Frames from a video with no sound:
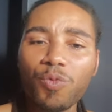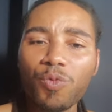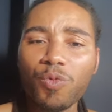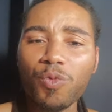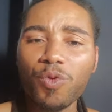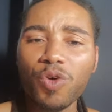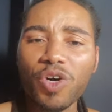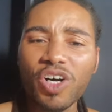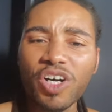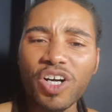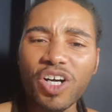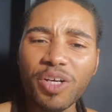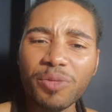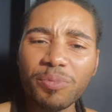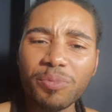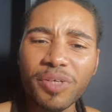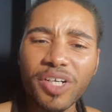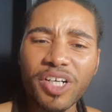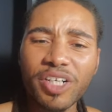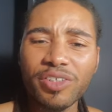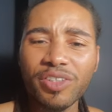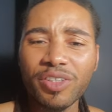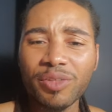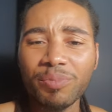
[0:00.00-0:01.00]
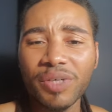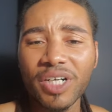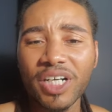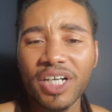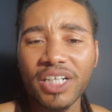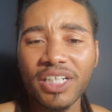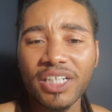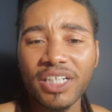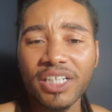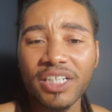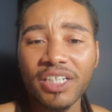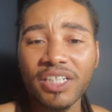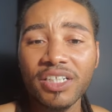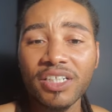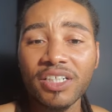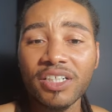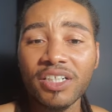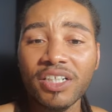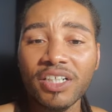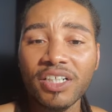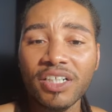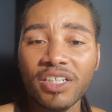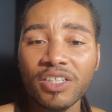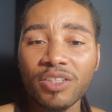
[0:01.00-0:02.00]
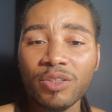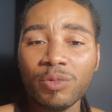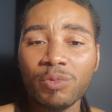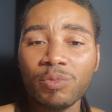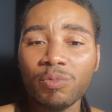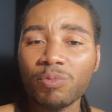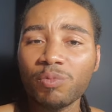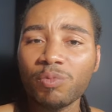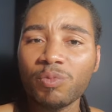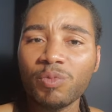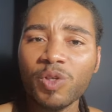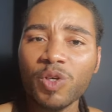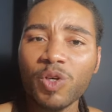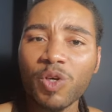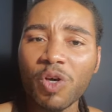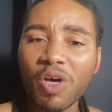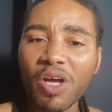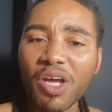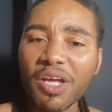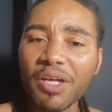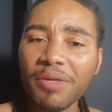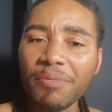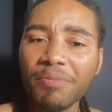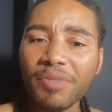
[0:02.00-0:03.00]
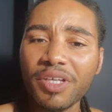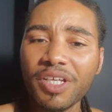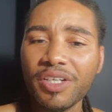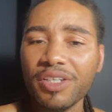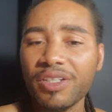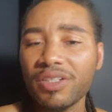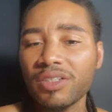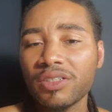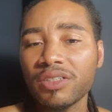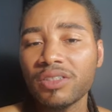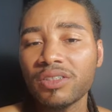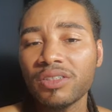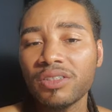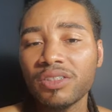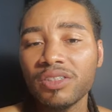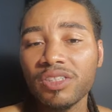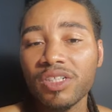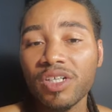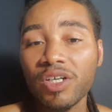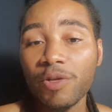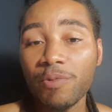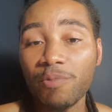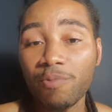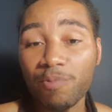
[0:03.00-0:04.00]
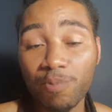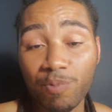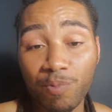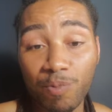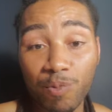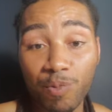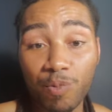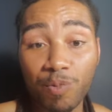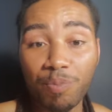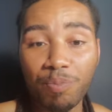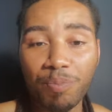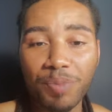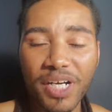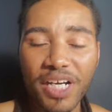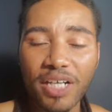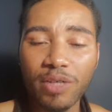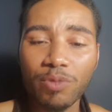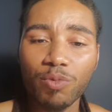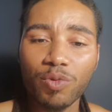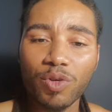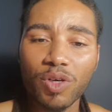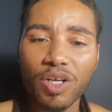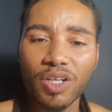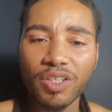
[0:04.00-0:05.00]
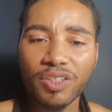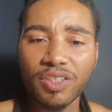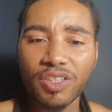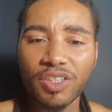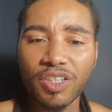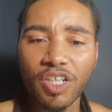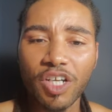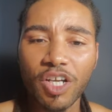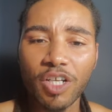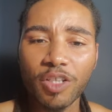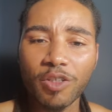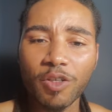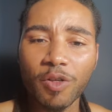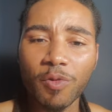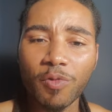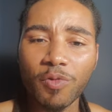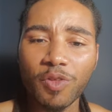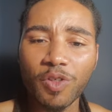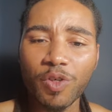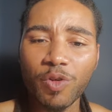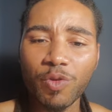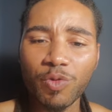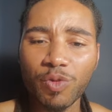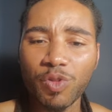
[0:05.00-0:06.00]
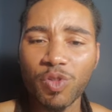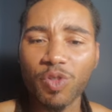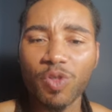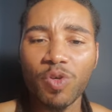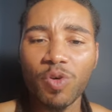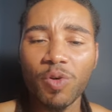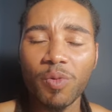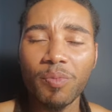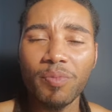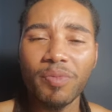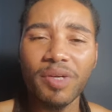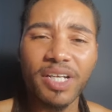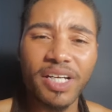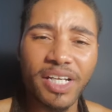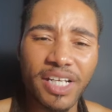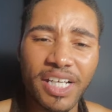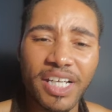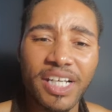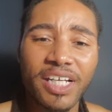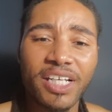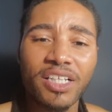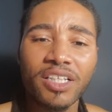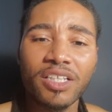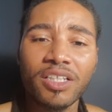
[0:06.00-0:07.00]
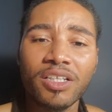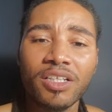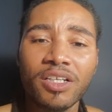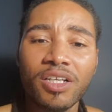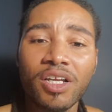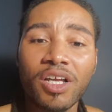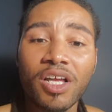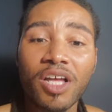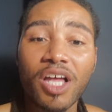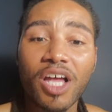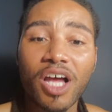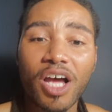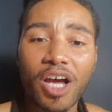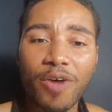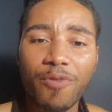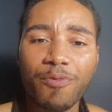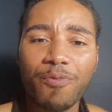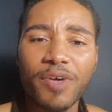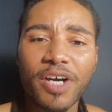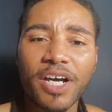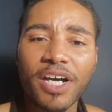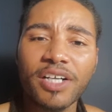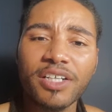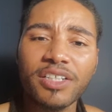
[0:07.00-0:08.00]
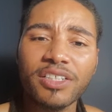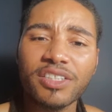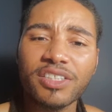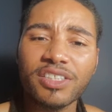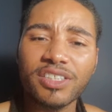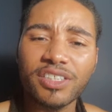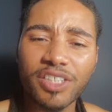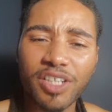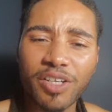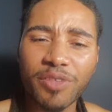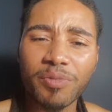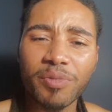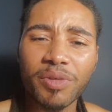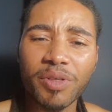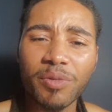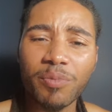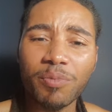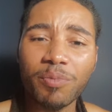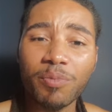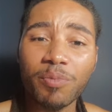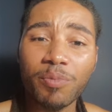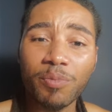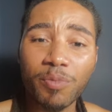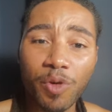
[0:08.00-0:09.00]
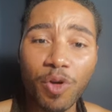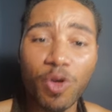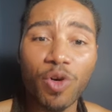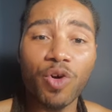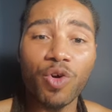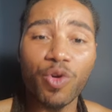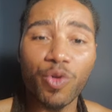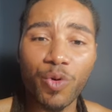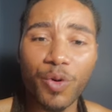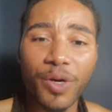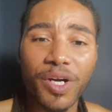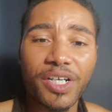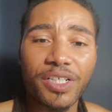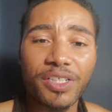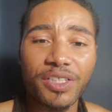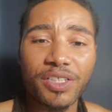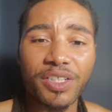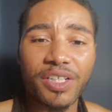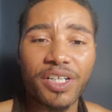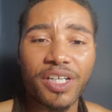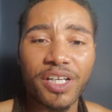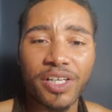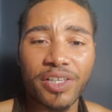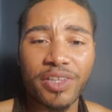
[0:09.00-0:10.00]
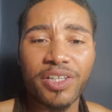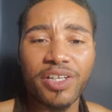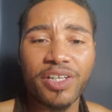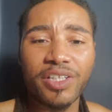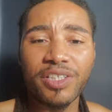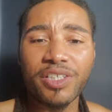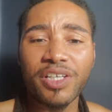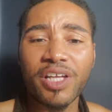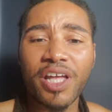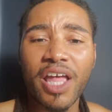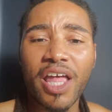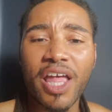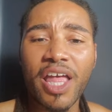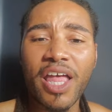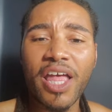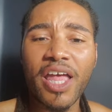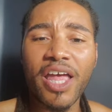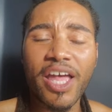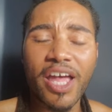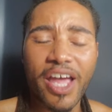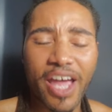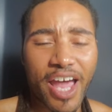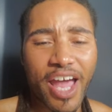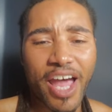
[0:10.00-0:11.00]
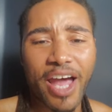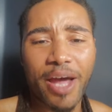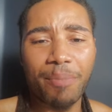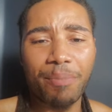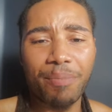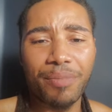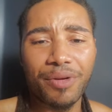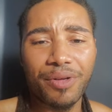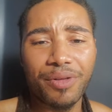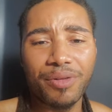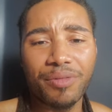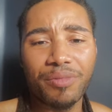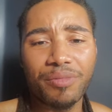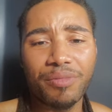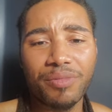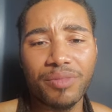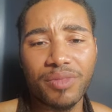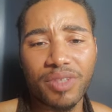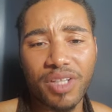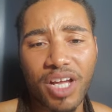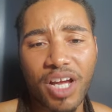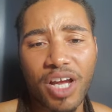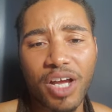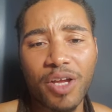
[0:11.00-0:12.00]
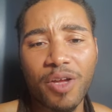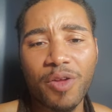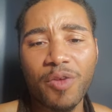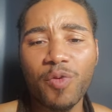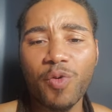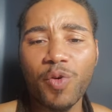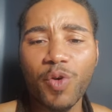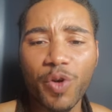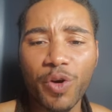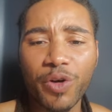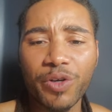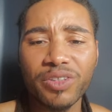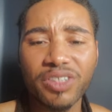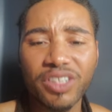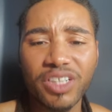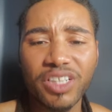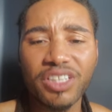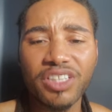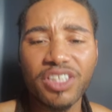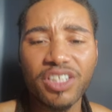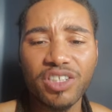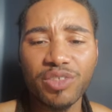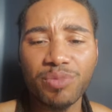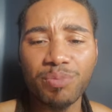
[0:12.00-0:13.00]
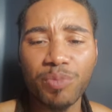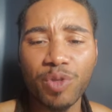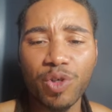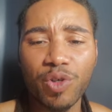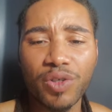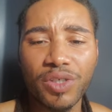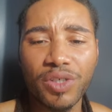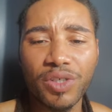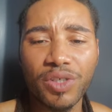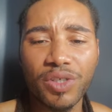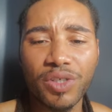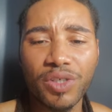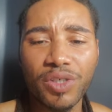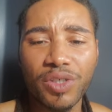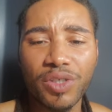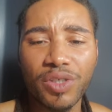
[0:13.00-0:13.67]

What up, everybody, and good evening. Back with another YouTube, and I found something more crazy, and this happened like early this morning.